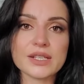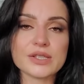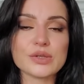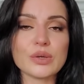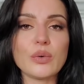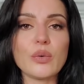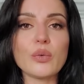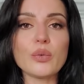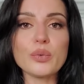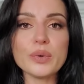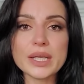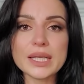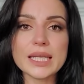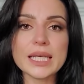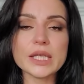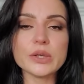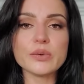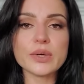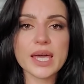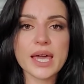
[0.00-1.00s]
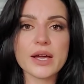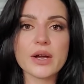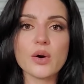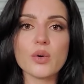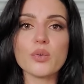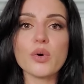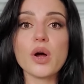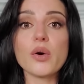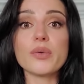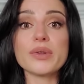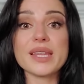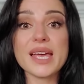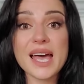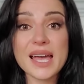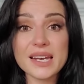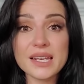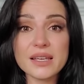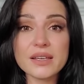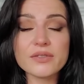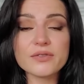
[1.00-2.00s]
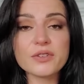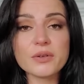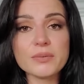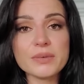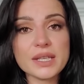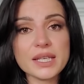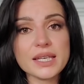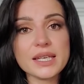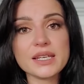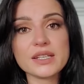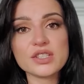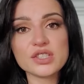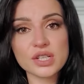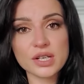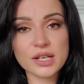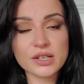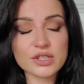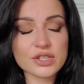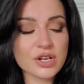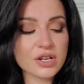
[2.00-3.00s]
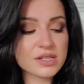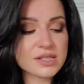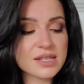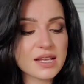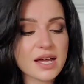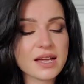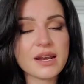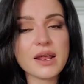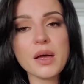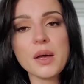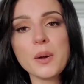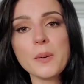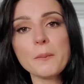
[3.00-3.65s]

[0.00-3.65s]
So really you can't go wrong with any from the Chanel Chance line.